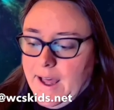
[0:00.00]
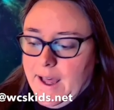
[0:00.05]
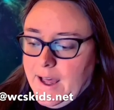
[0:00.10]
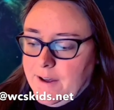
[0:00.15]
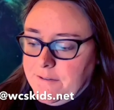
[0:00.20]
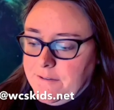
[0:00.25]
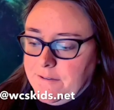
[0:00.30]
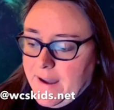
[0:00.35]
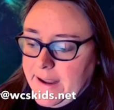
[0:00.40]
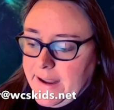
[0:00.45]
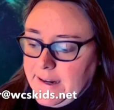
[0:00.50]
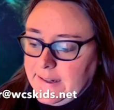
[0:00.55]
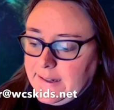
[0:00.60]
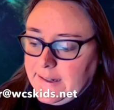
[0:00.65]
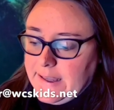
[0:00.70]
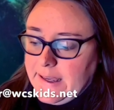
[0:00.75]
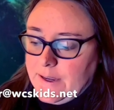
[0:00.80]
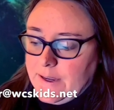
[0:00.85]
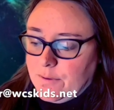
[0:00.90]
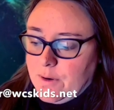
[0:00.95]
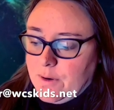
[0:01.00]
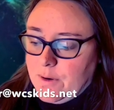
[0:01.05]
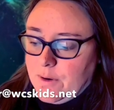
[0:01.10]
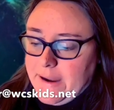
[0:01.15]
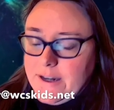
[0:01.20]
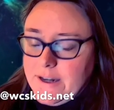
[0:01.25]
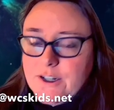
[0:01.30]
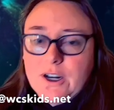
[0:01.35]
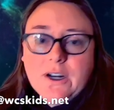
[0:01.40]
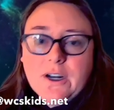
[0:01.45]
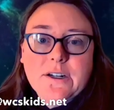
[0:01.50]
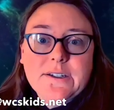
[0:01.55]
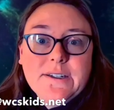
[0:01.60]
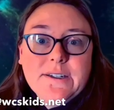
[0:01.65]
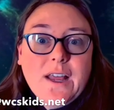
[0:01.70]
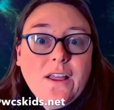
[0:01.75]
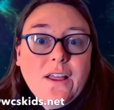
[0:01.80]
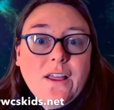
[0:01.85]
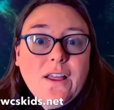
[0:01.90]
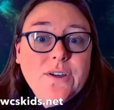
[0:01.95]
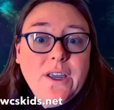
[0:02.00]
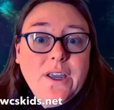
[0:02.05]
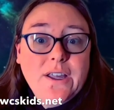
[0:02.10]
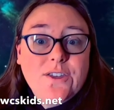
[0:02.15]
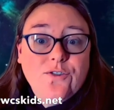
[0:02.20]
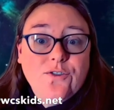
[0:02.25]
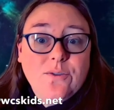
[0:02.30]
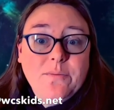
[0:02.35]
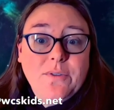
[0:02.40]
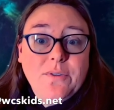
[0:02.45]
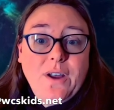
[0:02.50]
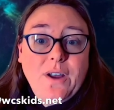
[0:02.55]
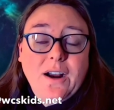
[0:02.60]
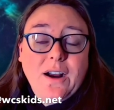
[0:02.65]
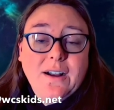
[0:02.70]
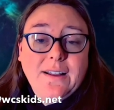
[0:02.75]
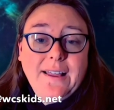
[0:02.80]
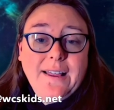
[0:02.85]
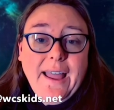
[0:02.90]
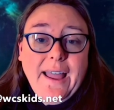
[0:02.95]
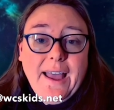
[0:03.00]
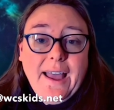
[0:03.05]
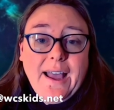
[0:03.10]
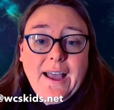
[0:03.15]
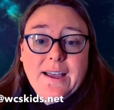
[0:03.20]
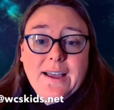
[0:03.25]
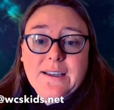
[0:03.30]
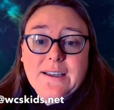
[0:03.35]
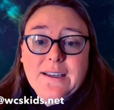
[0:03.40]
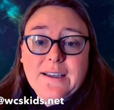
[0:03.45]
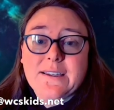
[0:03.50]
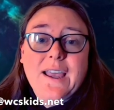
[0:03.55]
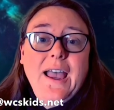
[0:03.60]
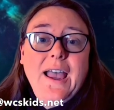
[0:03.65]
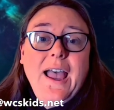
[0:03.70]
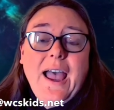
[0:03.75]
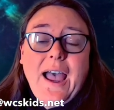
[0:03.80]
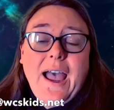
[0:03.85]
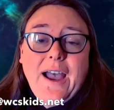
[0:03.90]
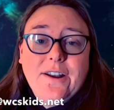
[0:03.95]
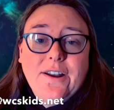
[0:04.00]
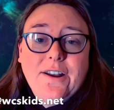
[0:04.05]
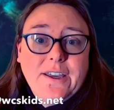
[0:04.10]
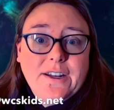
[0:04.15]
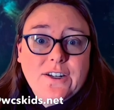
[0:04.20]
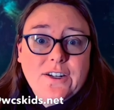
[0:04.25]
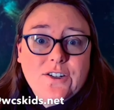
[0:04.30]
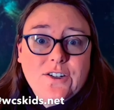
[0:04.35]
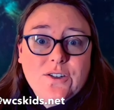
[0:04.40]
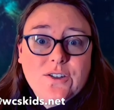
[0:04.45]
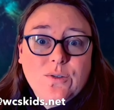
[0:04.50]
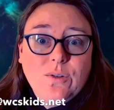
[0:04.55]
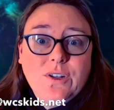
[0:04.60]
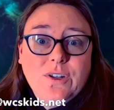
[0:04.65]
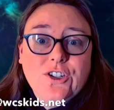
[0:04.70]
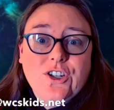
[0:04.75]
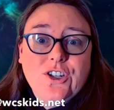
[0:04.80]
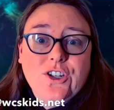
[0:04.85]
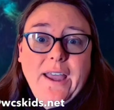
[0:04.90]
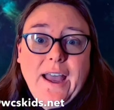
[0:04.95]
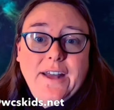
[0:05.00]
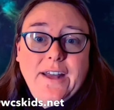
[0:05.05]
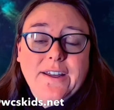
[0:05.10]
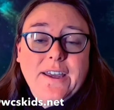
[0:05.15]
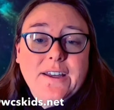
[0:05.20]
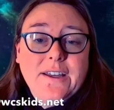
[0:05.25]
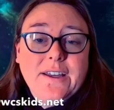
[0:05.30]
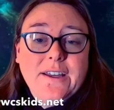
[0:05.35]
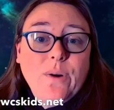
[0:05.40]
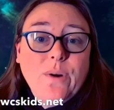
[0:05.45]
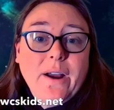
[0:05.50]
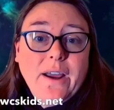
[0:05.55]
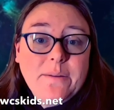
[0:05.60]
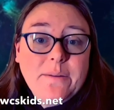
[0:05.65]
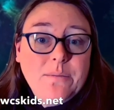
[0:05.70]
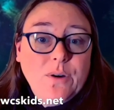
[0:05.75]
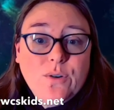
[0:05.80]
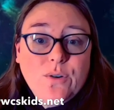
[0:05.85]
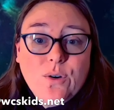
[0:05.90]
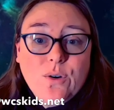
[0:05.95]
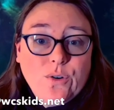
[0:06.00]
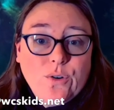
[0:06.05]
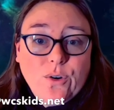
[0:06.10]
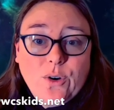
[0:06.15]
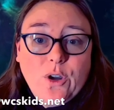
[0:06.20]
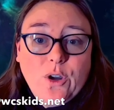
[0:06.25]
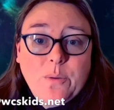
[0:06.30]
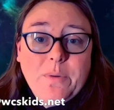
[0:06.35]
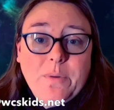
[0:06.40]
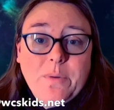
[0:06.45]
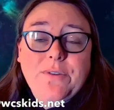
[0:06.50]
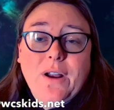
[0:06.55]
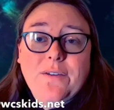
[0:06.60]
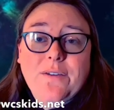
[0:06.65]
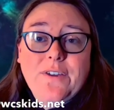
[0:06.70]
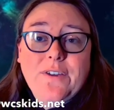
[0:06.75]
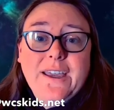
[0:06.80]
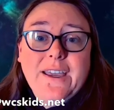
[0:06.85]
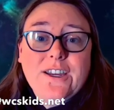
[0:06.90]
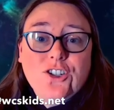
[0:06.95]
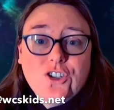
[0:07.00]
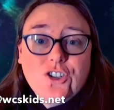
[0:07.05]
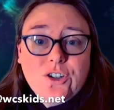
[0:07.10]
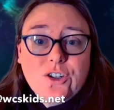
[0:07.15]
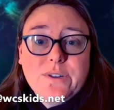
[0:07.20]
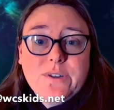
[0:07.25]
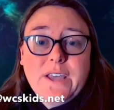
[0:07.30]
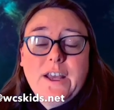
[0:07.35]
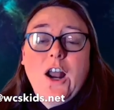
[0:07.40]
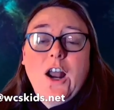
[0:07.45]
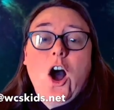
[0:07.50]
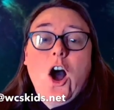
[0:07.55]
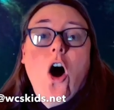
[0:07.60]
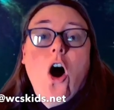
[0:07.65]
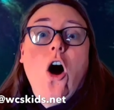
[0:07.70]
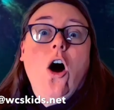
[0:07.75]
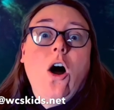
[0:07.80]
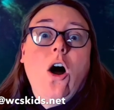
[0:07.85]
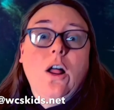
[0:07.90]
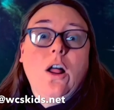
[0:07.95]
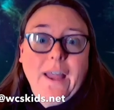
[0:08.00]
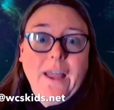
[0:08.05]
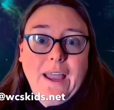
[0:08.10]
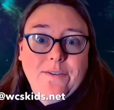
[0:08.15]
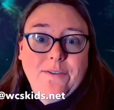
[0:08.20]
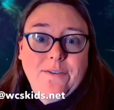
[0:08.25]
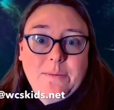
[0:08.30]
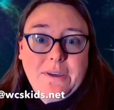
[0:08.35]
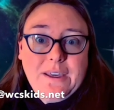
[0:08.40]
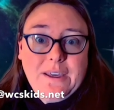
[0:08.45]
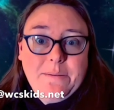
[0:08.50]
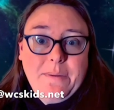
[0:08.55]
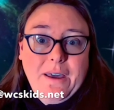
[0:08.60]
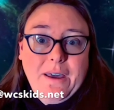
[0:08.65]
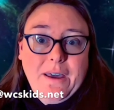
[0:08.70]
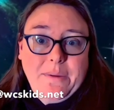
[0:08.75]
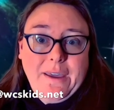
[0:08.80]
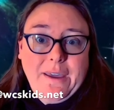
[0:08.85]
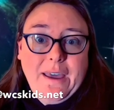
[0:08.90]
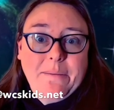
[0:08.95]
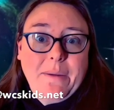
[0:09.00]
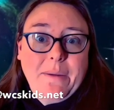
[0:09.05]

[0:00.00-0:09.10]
Finally, reminders tell other kids from our class how to get into Schoology, how to get into our Edmodo group. If they're having issues at all, have them email me at my